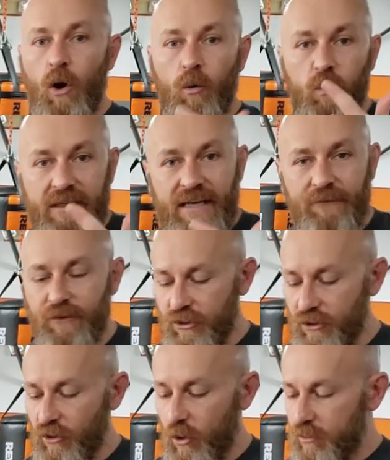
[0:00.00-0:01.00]
or we have a
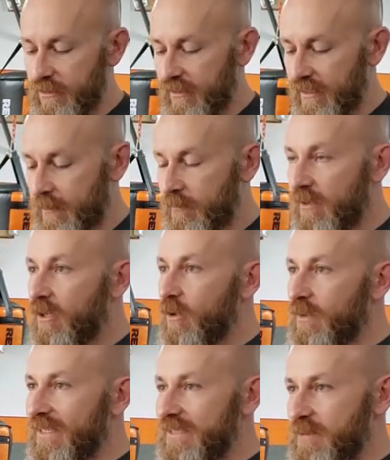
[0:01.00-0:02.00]
good hold of them?
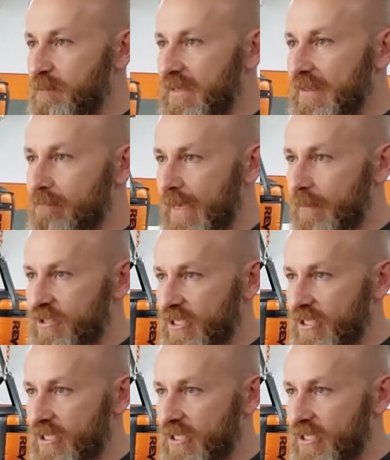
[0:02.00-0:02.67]
We got this big mamma